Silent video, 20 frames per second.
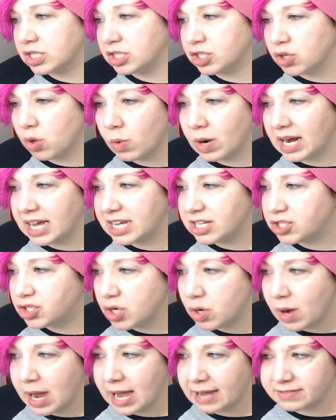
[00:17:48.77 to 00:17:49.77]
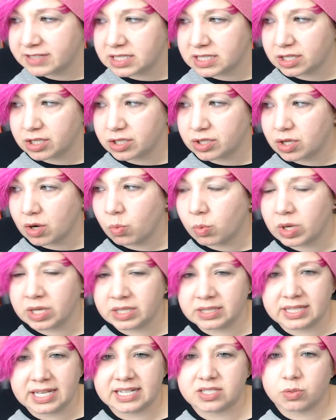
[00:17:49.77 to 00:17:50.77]
And so what I do have to tell you, though,
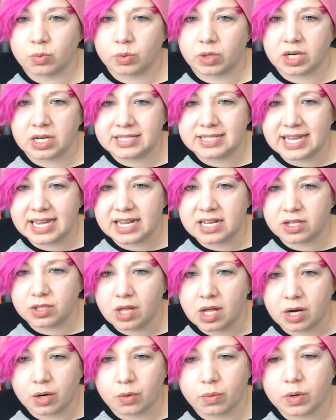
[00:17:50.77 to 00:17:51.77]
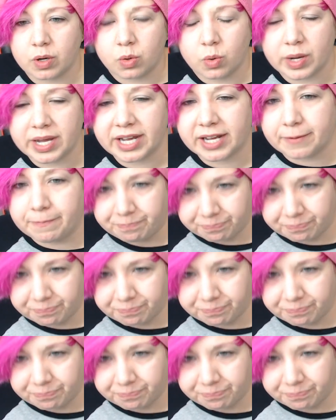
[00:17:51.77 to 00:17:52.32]
one thing. So we're going to take a look real quick